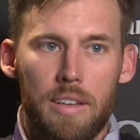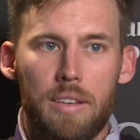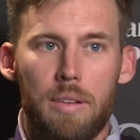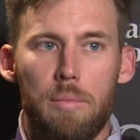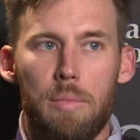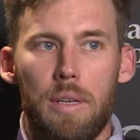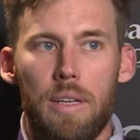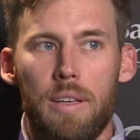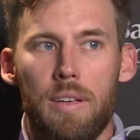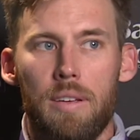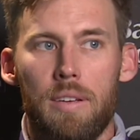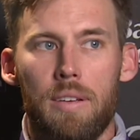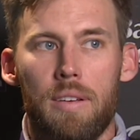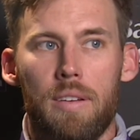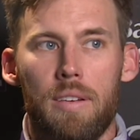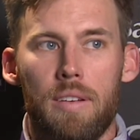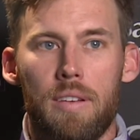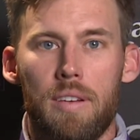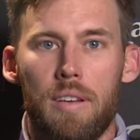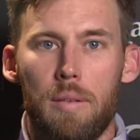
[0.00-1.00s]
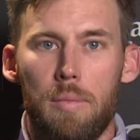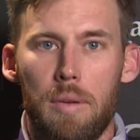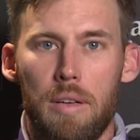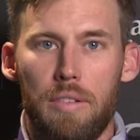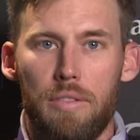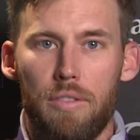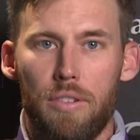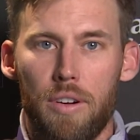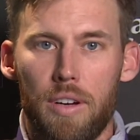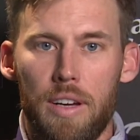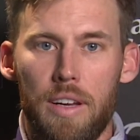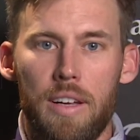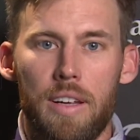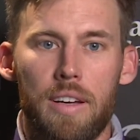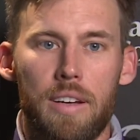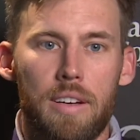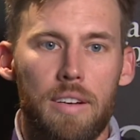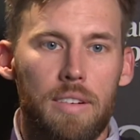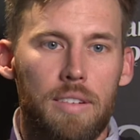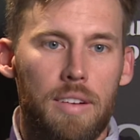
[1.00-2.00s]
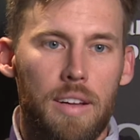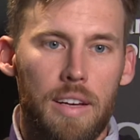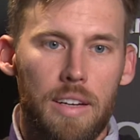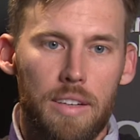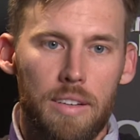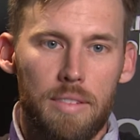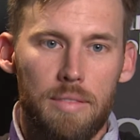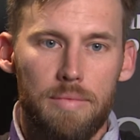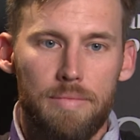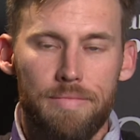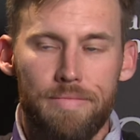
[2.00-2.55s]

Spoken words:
to be free and